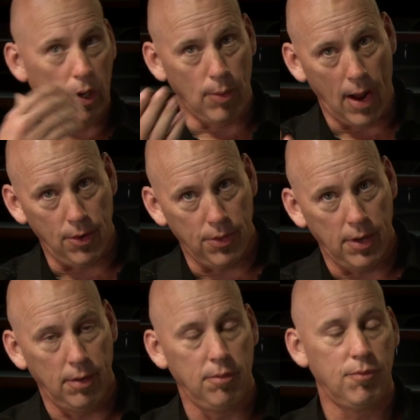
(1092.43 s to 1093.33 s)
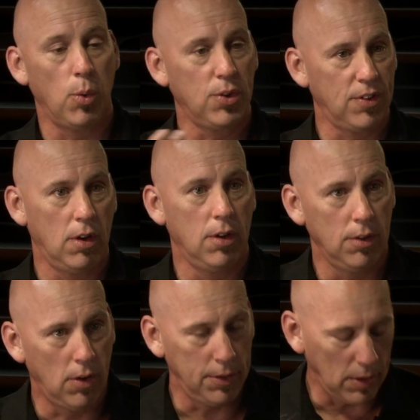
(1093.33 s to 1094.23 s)
rather than focusing
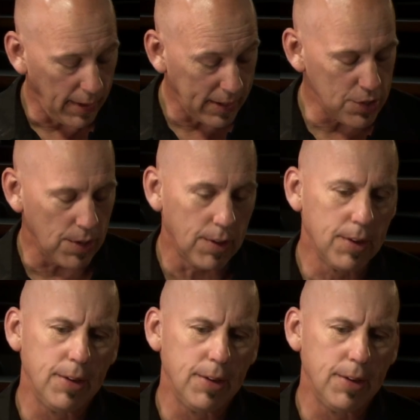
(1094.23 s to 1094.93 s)
on the lecture,